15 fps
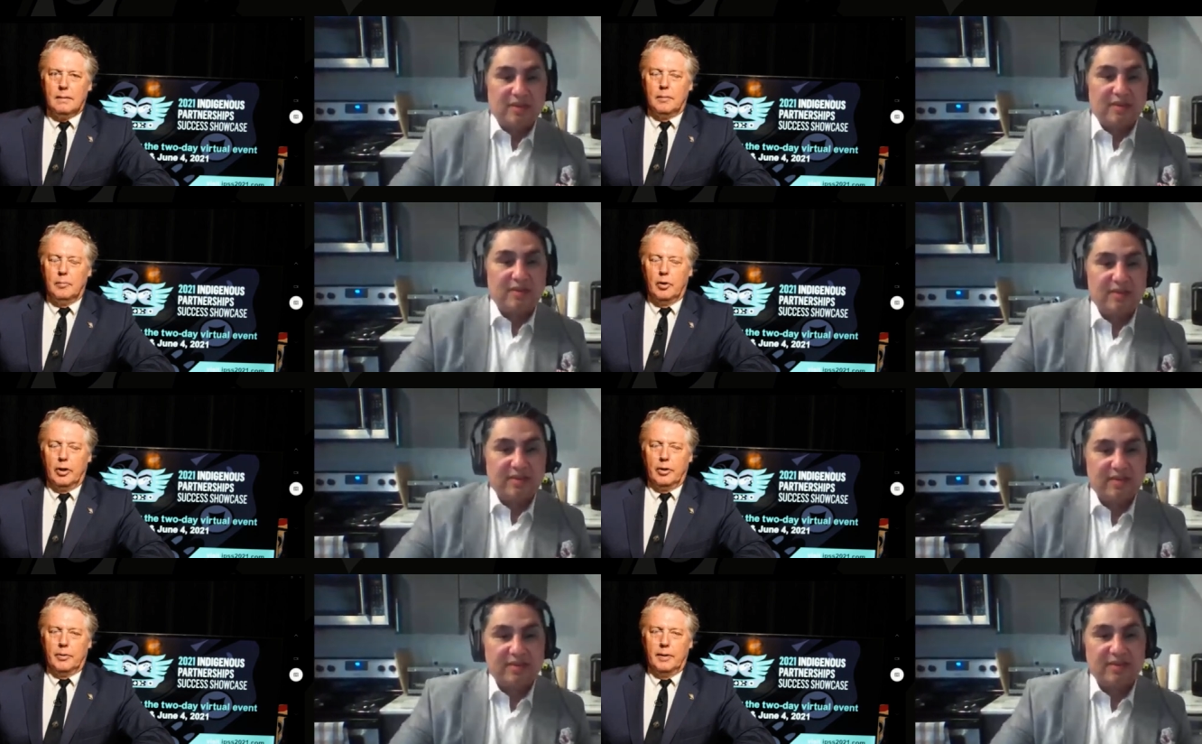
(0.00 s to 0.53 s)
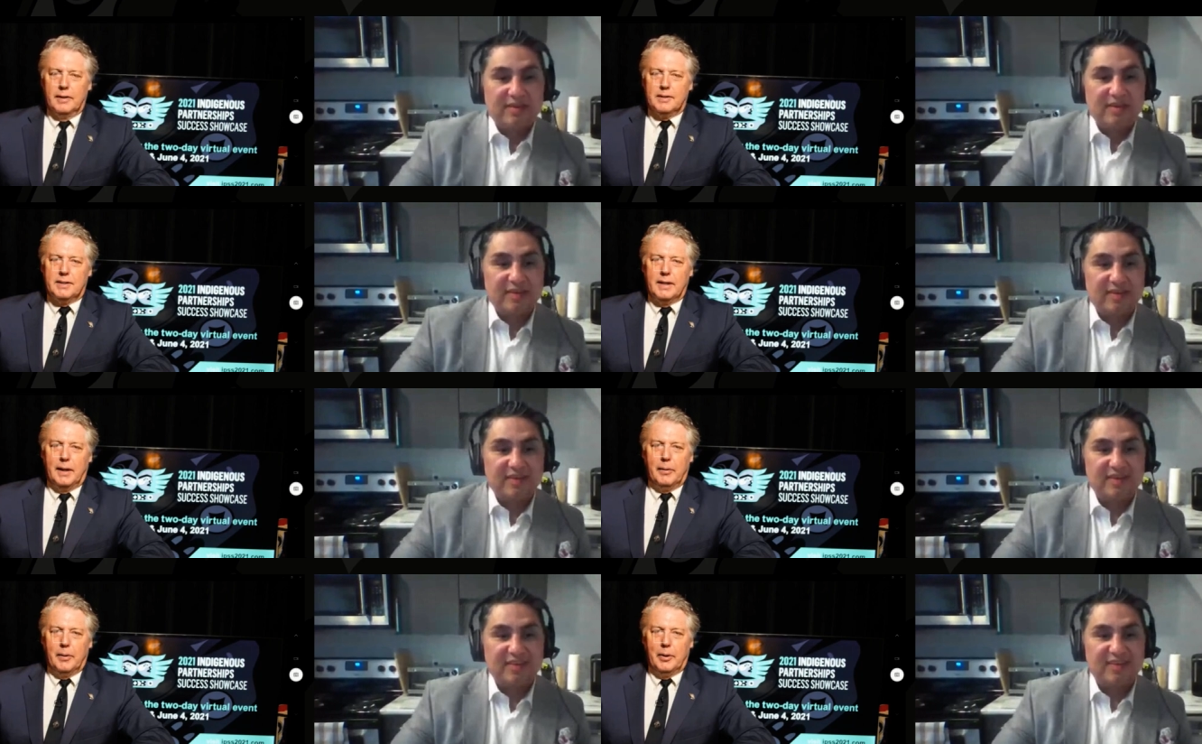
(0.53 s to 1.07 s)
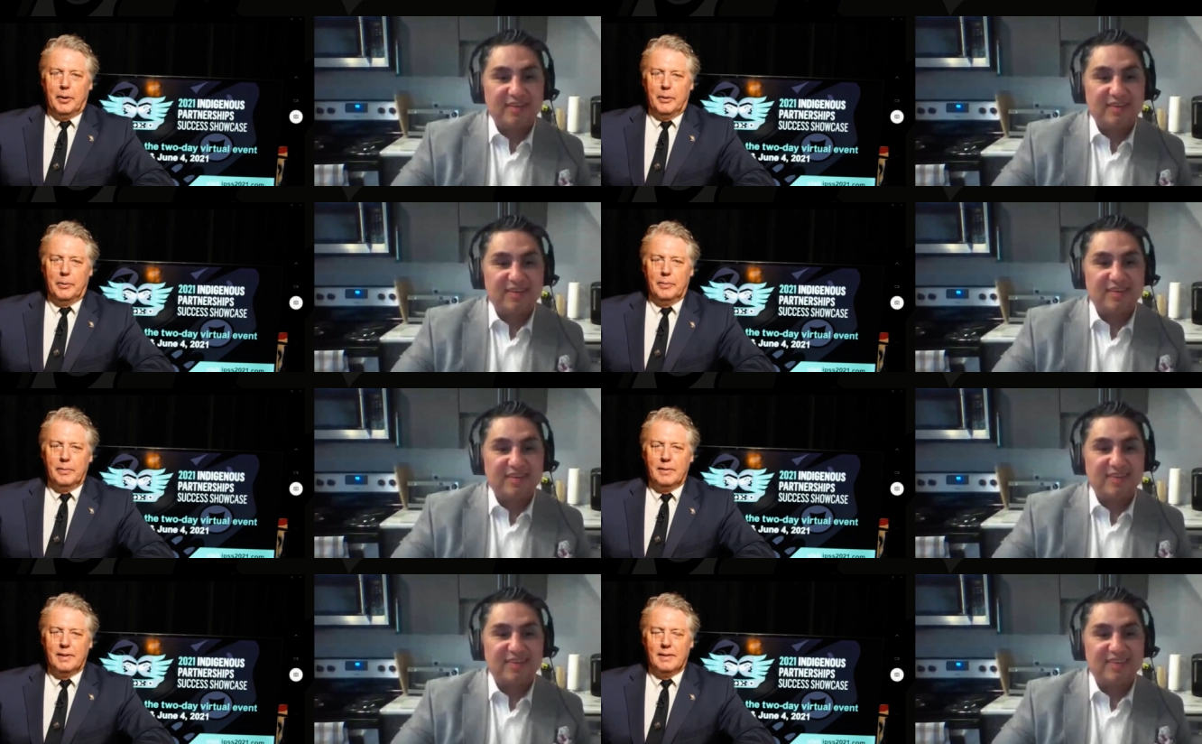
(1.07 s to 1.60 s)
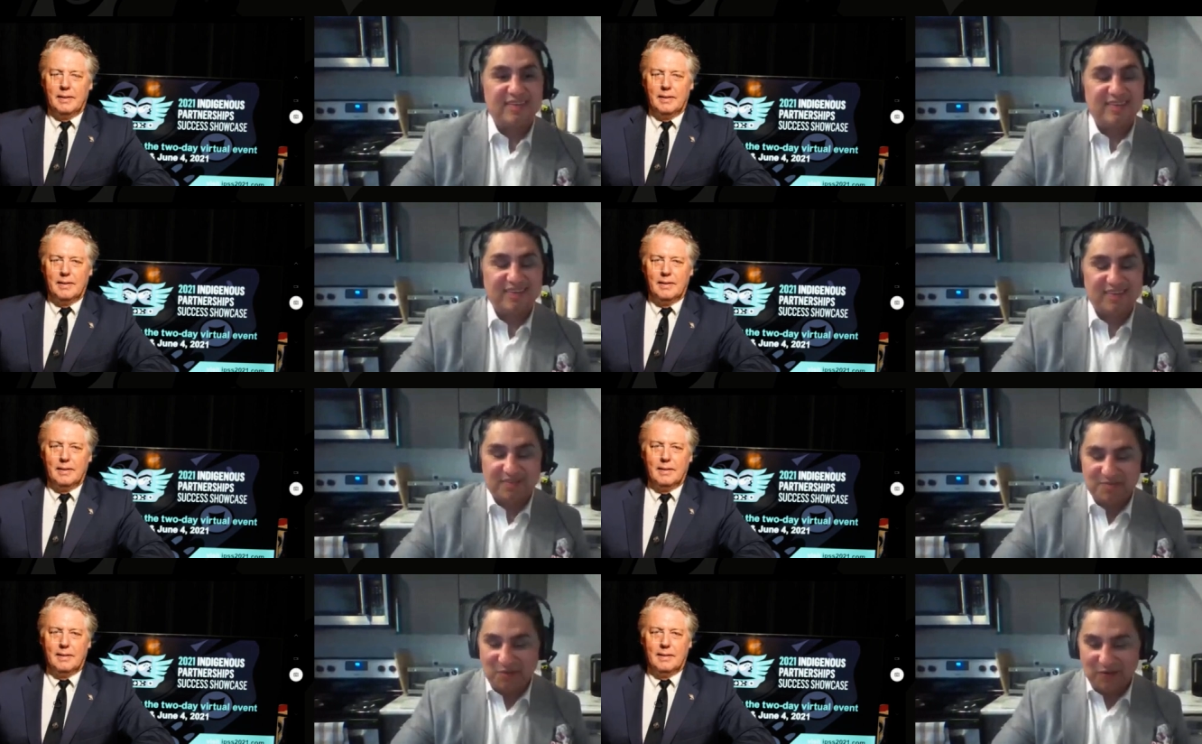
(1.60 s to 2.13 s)
Speaker 1: Good morning, Chris. How are you?
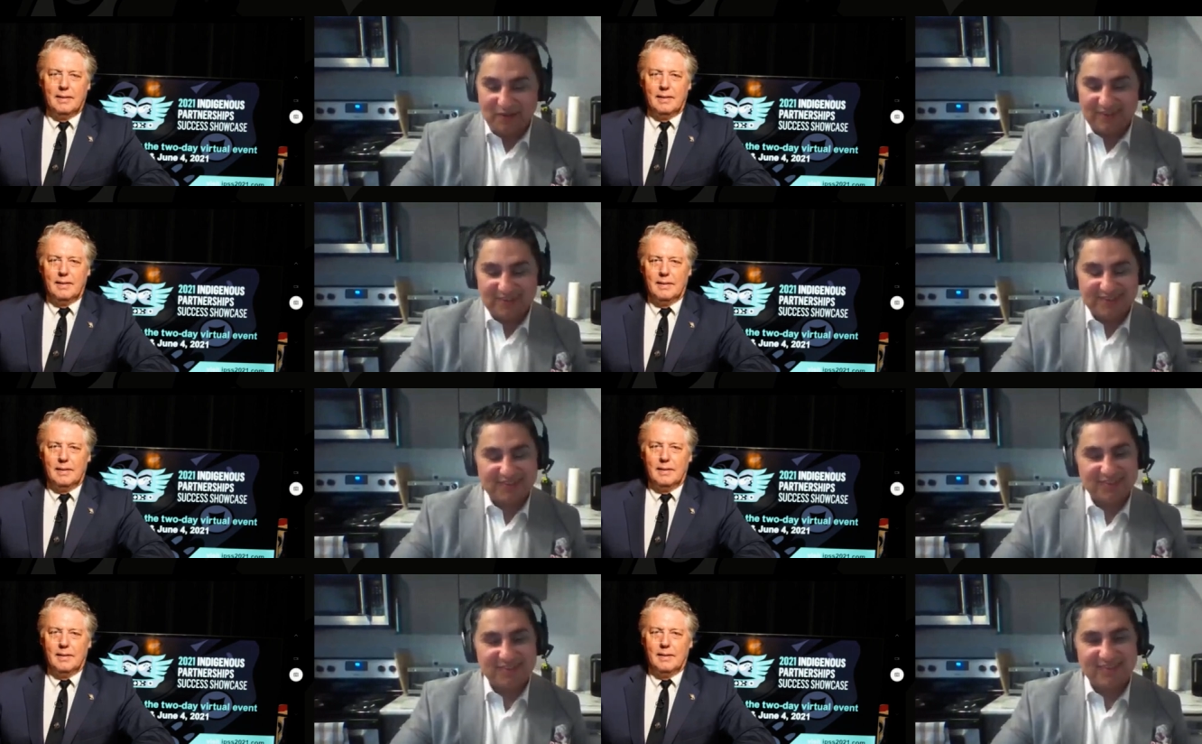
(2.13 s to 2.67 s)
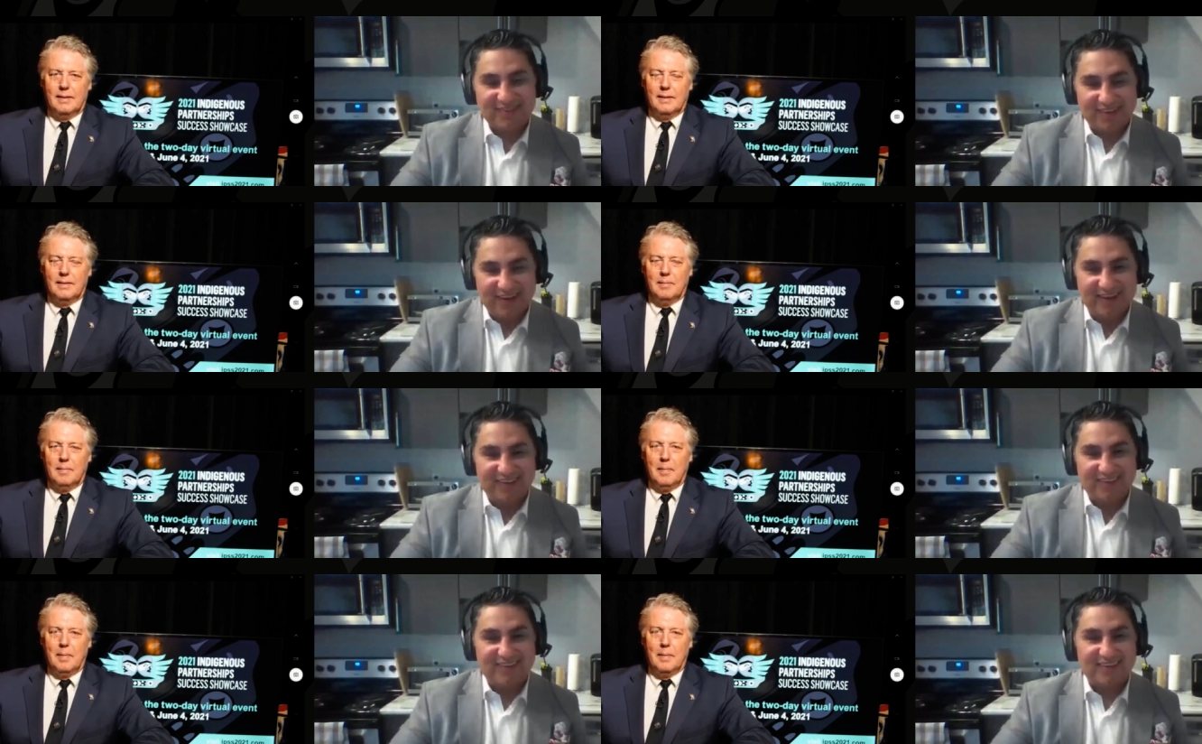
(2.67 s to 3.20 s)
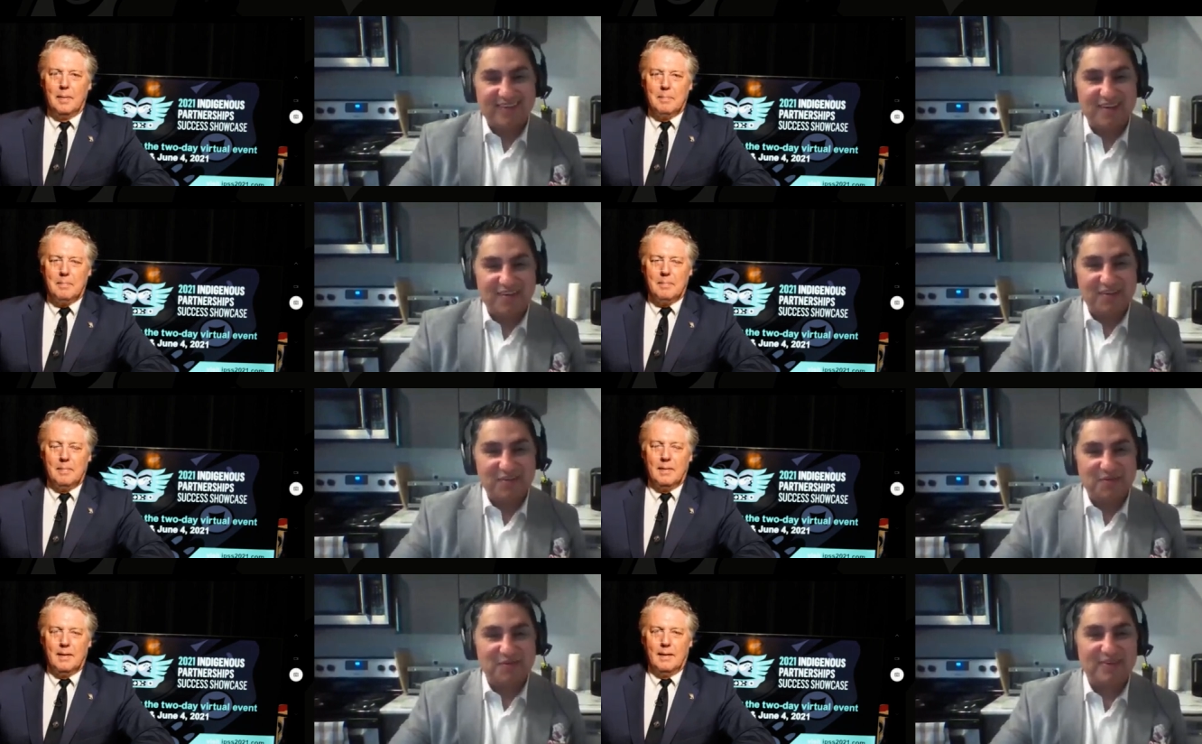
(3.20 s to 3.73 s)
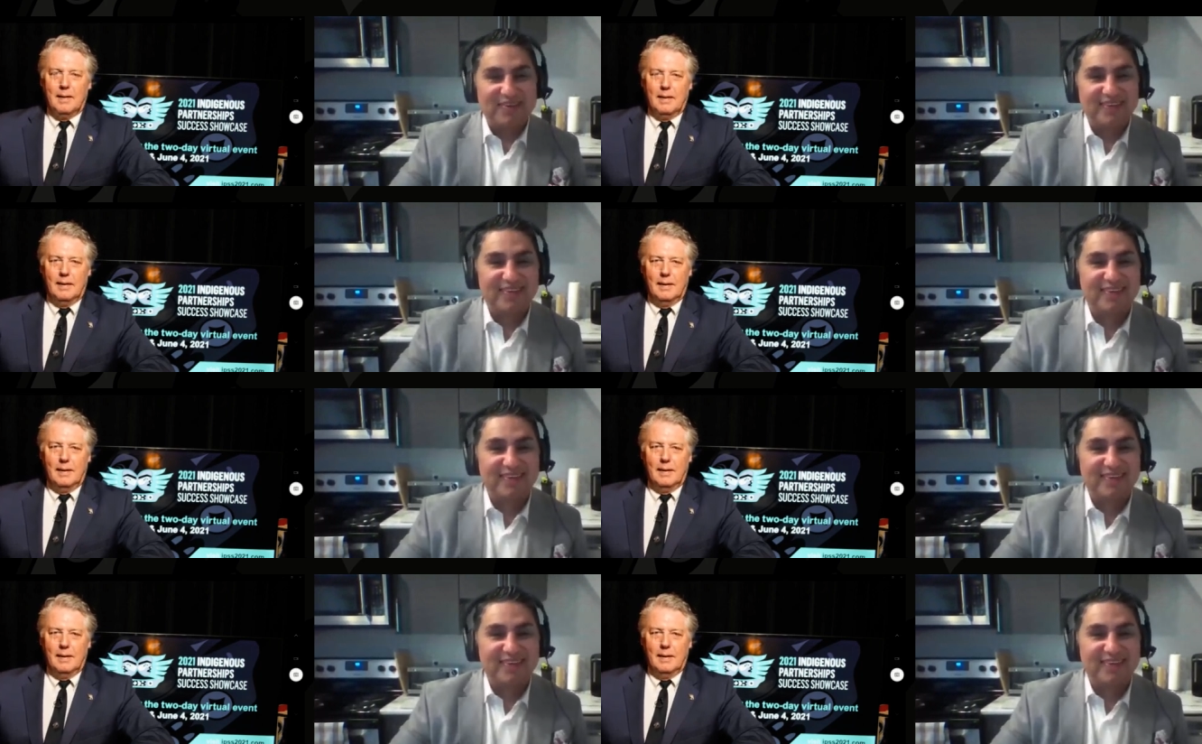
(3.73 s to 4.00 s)
Speaker 2: Good morning, Steve. Great. How are you?